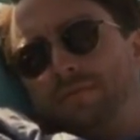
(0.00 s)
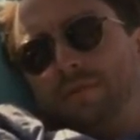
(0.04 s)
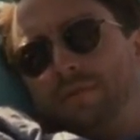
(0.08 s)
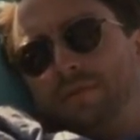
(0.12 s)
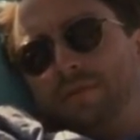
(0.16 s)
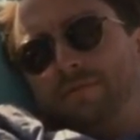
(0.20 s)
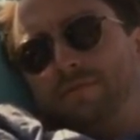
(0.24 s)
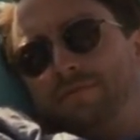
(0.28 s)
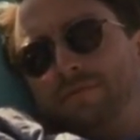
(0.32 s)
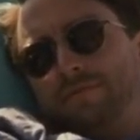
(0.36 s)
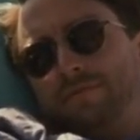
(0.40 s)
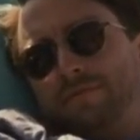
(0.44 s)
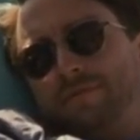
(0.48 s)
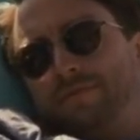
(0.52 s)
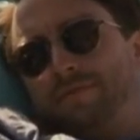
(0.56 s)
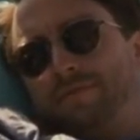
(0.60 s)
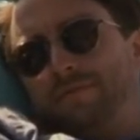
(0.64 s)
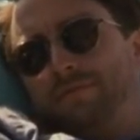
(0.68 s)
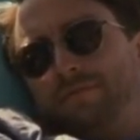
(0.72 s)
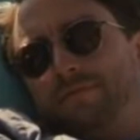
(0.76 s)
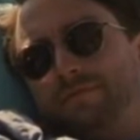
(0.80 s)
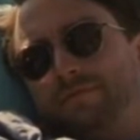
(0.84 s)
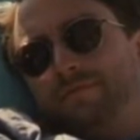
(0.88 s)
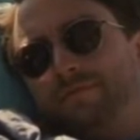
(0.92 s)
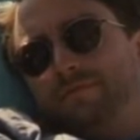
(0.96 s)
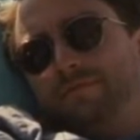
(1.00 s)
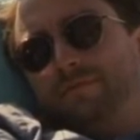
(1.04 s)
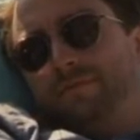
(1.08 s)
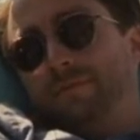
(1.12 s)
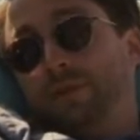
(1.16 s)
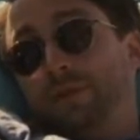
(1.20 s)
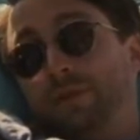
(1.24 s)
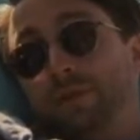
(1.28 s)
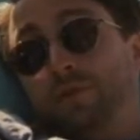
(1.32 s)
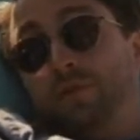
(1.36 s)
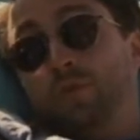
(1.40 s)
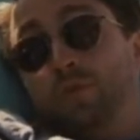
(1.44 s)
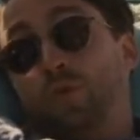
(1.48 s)
stuff
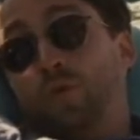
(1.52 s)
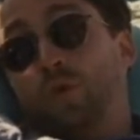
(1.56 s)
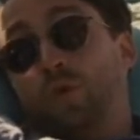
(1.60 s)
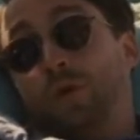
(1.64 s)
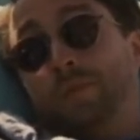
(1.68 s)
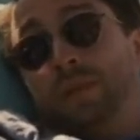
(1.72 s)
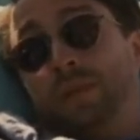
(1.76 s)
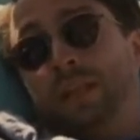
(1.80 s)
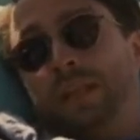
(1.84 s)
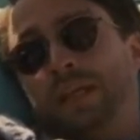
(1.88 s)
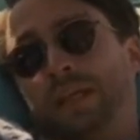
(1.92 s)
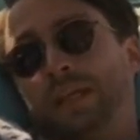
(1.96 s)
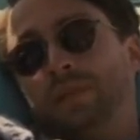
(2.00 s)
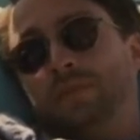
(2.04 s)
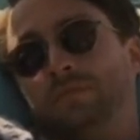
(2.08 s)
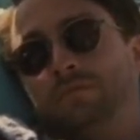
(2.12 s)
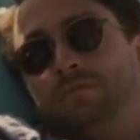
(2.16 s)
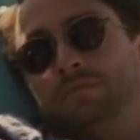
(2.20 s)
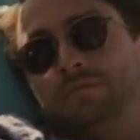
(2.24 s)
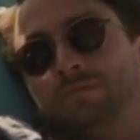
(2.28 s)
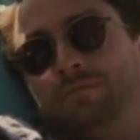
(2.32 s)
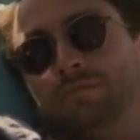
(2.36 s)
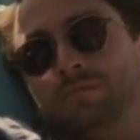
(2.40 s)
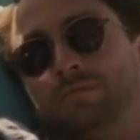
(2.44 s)
normally?